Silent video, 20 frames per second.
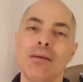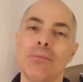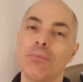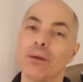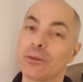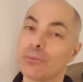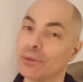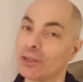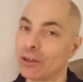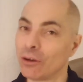
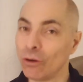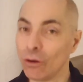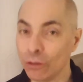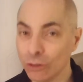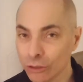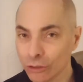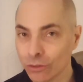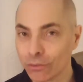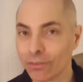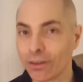But
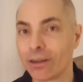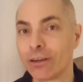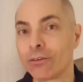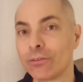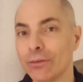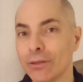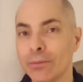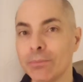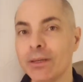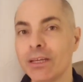because of our
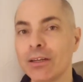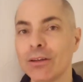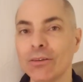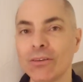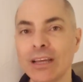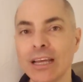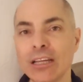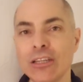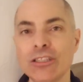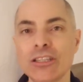rhythmic
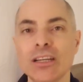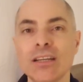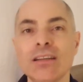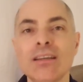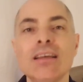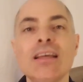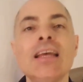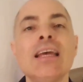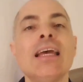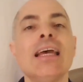
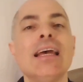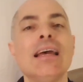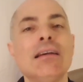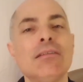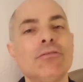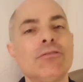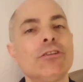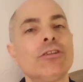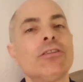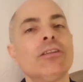location,
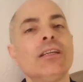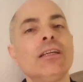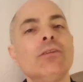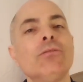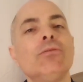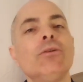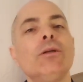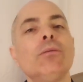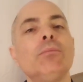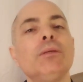
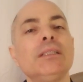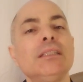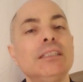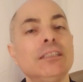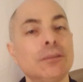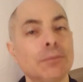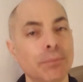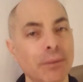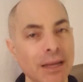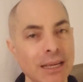everything will be
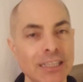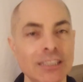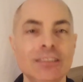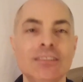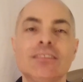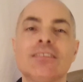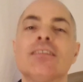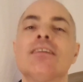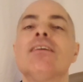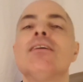
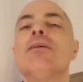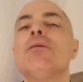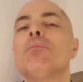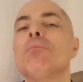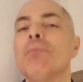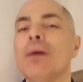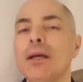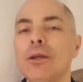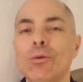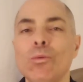displaced
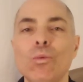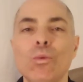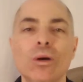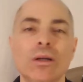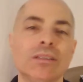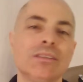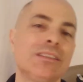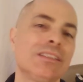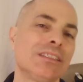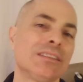by
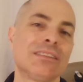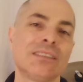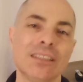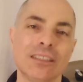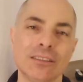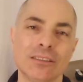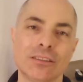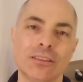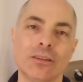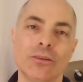
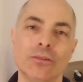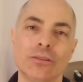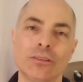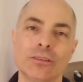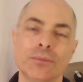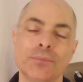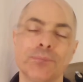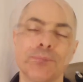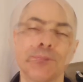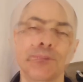1/16th
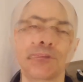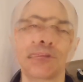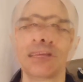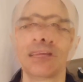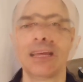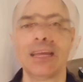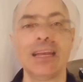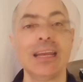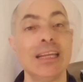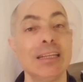notes.
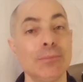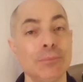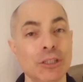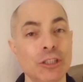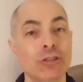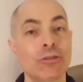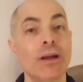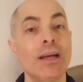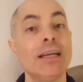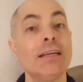And let me
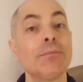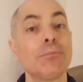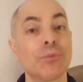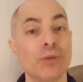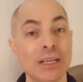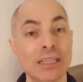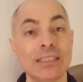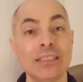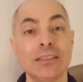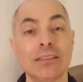try and
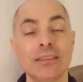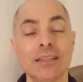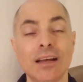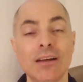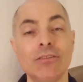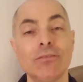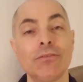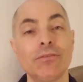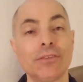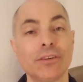break this
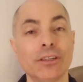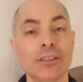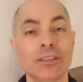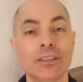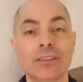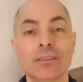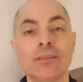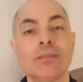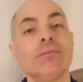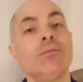down
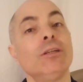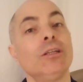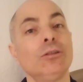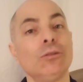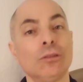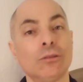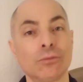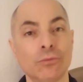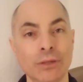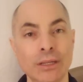first. We'll
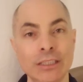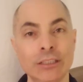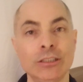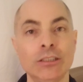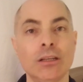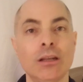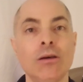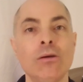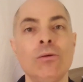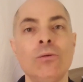do it really
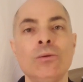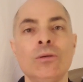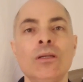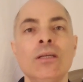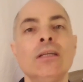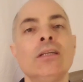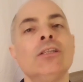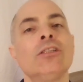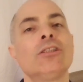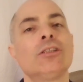slow
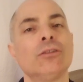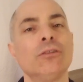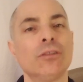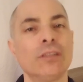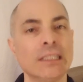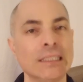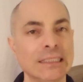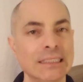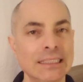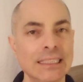so you
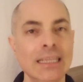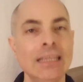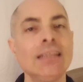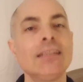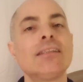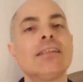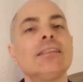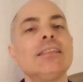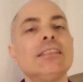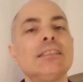can see
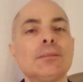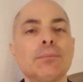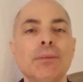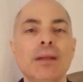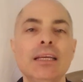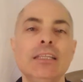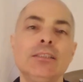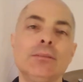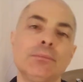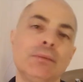the
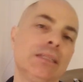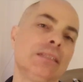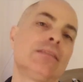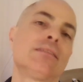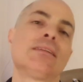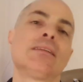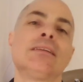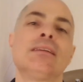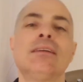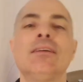
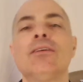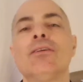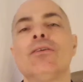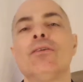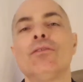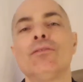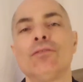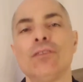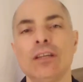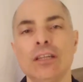displacement
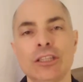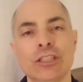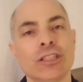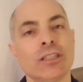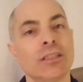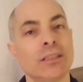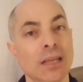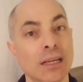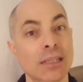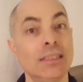of
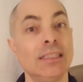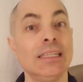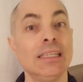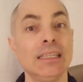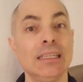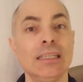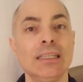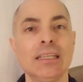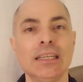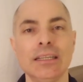each ta
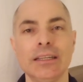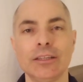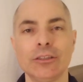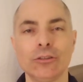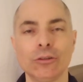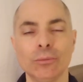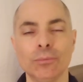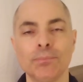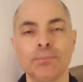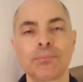di gin na
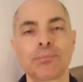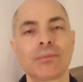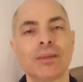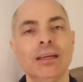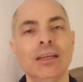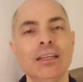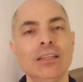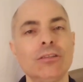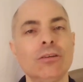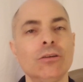dom.
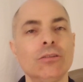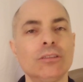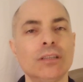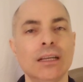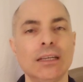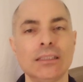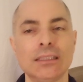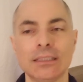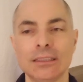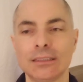And it goes
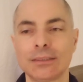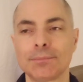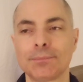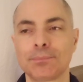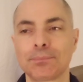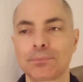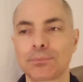like this.